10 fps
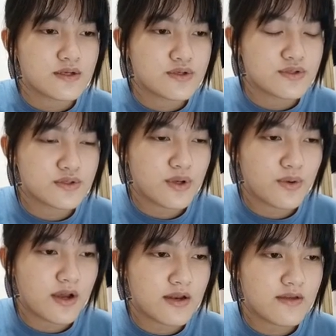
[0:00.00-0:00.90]

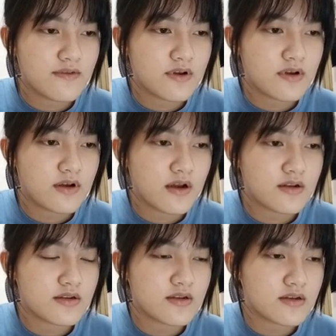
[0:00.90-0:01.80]
so I never
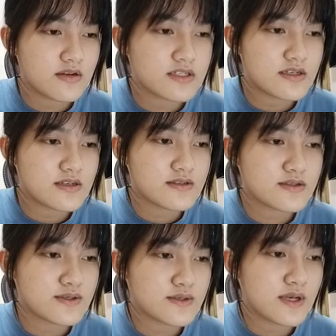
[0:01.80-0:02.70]
got a chance
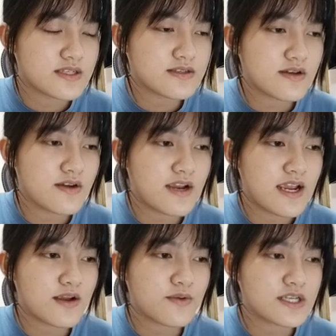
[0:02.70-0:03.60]
to answer her
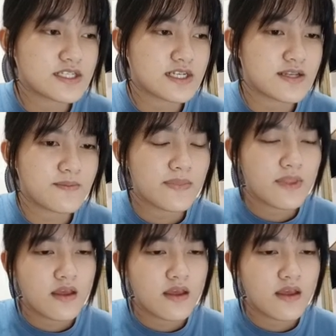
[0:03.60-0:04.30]
question.